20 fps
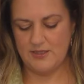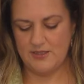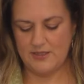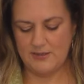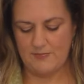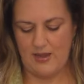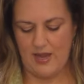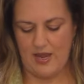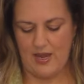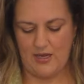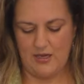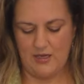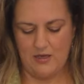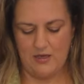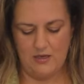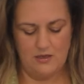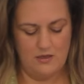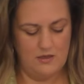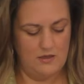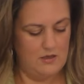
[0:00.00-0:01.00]
this bag.
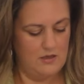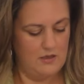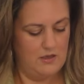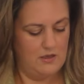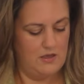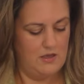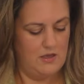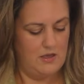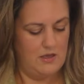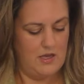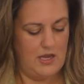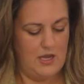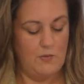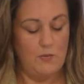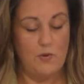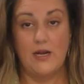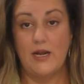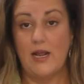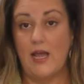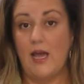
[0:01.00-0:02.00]

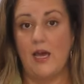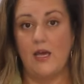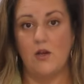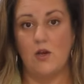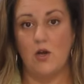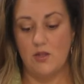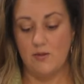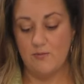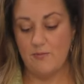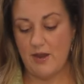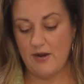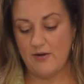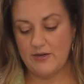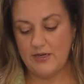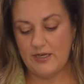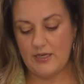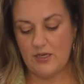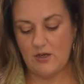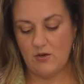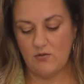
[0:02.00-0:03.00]
And we're gonna add all the
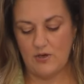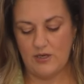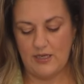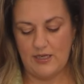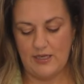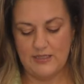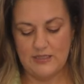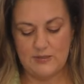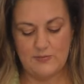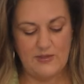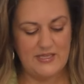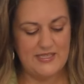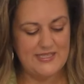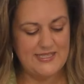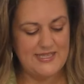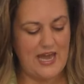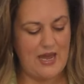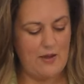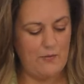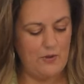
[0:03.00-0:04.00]
marinade ingredients
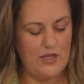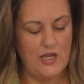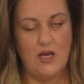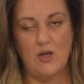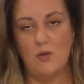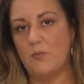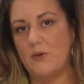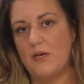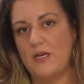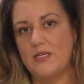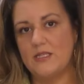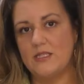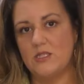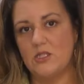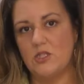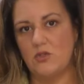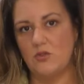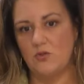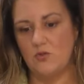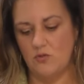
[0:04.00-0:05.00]
because that will help
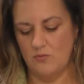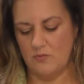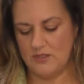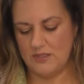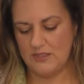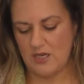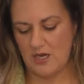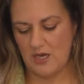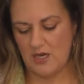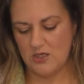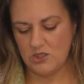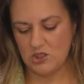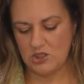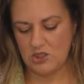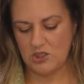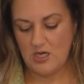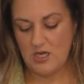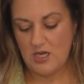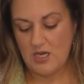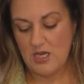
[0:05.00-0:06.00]
us to
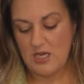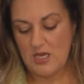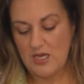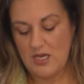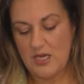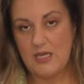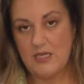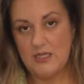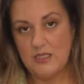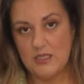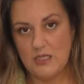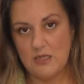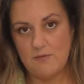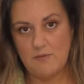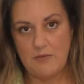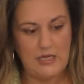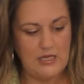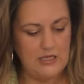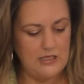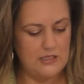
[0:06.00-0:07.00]
massage into the
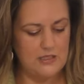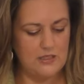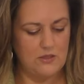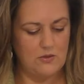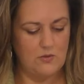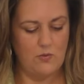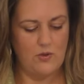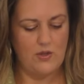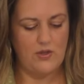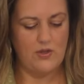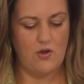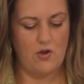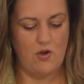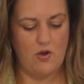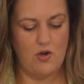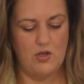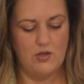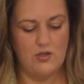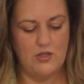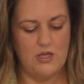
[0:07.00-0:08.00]
meat with
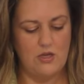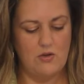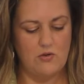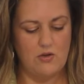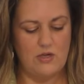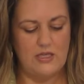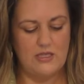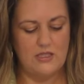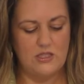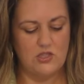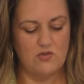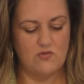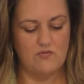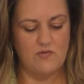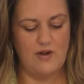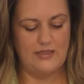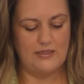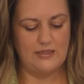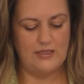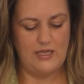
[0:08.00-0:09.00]
all the ingredients
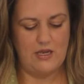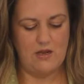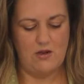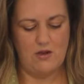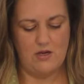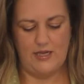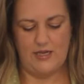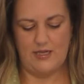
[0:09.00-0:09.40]
directly on